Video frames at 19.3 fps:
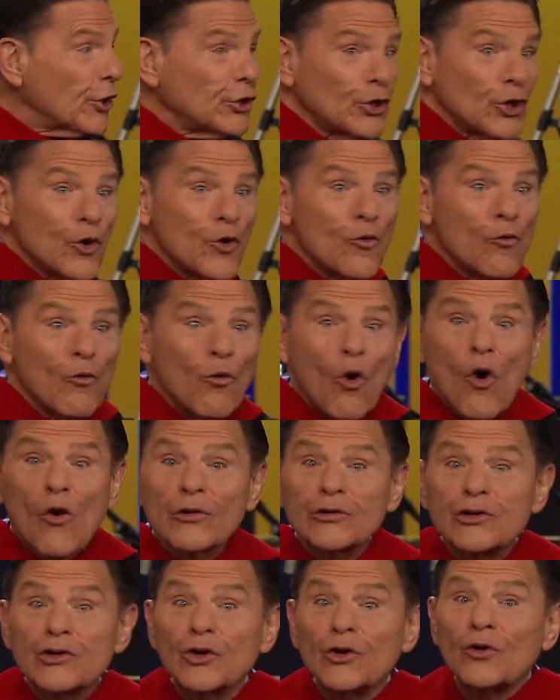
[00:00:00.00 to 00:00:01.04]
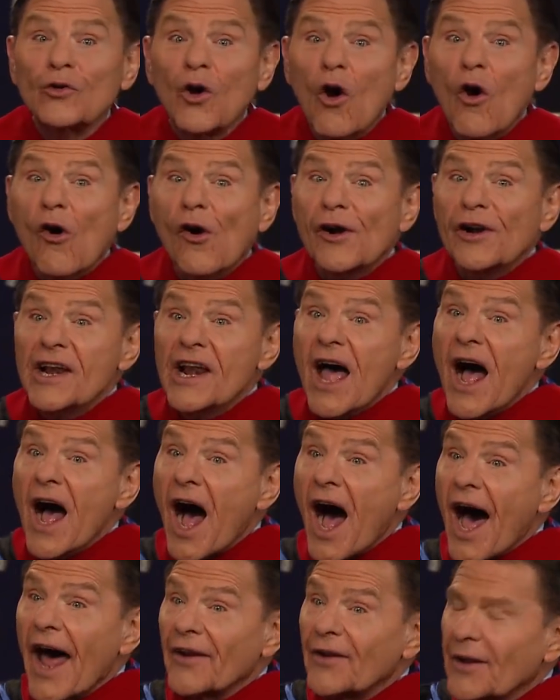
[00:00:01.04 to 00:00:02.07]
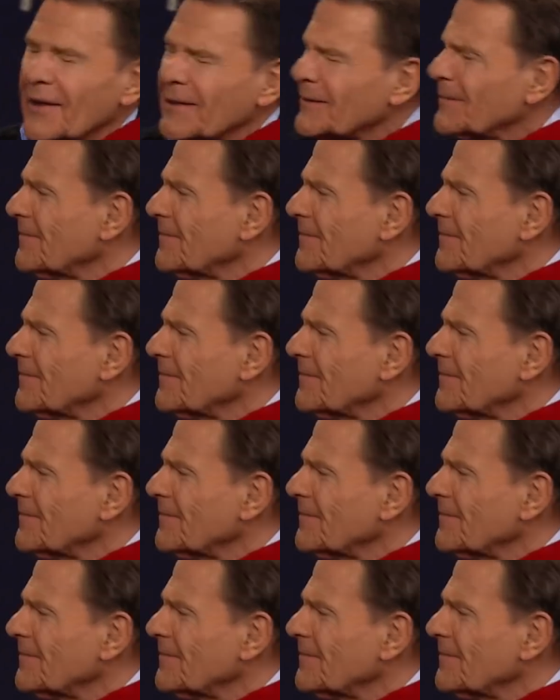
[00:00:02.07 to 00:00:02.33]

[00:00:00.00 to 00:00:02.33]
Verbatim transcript: you want to or not,